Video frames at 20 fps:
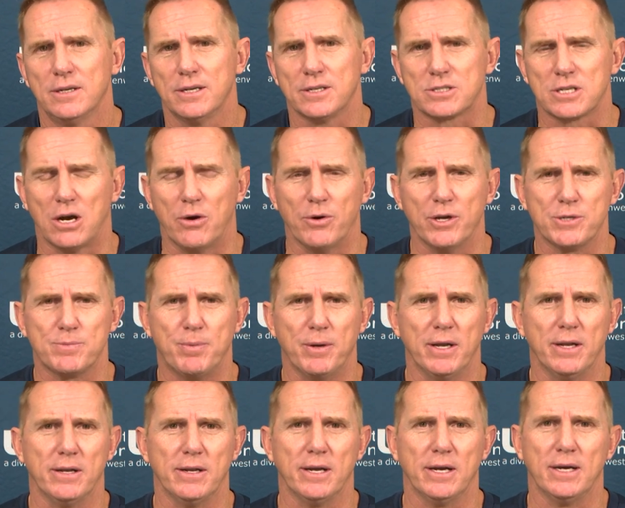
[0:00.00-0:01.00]
it's always
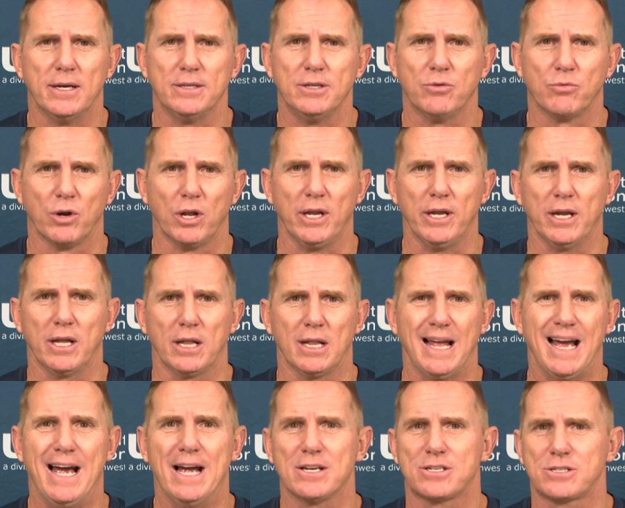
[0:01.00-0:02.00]
been really a
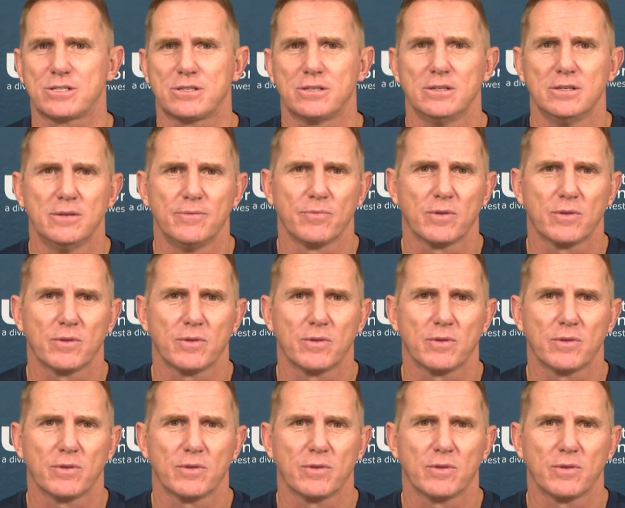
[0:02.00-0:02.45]
last